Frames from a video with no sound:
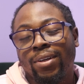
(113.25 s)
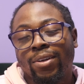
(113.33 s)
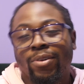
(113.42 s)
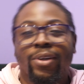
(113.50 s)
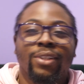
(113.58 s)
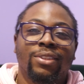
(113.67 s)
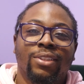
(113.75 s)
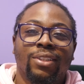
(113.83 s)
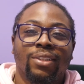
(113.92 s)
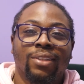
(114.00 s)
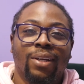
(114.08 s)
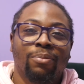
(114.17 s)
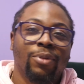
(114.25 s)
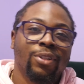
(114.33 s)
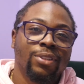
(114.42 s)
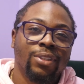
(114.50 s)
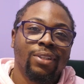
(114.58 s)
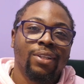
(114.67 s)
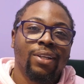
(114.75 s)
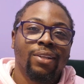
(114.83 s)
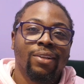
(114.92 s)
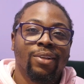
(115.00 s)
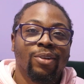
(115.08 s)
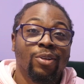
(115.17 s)
crazy, I'm not saying
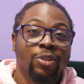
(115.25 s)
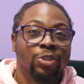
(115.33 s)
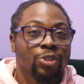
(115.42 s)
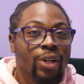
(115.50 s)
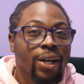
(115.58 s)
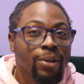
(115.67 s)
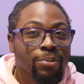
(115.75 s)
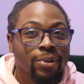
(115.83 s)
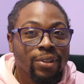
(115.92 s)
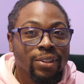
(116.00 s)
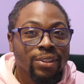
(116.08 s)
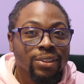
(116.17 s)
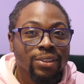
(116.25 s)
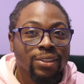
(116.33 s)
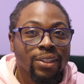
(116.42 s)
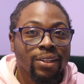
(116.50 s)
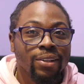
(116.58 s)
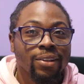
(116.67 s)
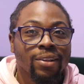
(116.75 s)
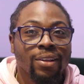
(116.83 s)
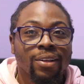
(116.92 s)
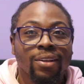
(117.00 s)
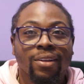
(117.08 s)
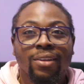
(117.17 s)
that they're gonna try to put this in
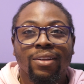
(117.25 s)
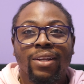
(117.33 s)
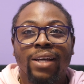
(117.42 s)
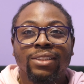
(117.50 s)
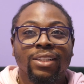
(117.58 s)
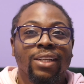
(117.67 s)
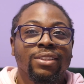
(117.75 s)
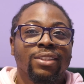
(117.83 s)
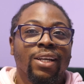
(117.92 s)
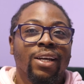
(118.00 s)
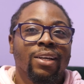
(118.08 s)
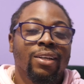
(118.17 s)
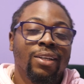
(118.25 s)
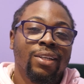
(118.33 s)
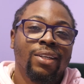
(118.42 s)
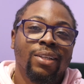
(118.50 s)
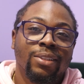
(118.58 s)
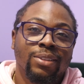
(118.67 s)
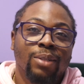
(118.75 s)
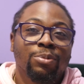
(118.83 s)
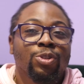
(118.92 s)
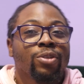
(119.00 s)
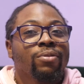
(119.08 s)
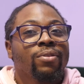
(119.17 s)
that size tank, because I'm
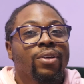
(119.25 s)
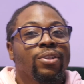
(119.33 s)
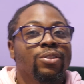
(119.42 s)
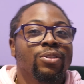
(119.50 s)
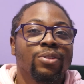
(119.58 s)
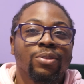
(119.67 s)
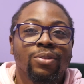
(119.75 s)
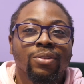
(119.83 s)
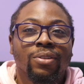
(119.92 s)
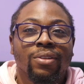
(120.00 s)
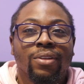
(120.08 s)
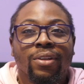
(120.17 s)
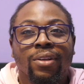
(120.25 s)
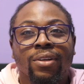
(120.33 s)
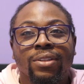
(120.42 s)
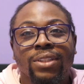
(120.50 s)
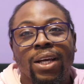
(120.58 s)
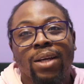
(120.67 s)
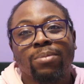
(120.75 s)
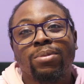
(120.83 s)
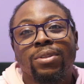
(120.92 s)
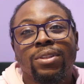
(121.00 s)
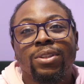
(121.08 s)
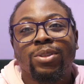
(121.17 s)
sure if they do, the tank
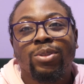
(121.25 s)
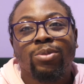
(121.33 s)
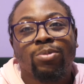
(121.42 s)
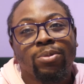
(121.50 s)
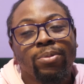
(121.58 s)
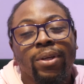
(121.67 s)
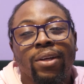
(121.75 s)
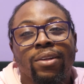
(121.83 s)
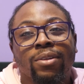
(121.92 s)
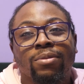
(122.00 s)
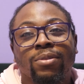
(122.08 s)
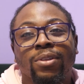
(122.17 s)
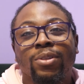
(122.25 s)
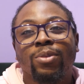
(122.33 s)
police will be at their front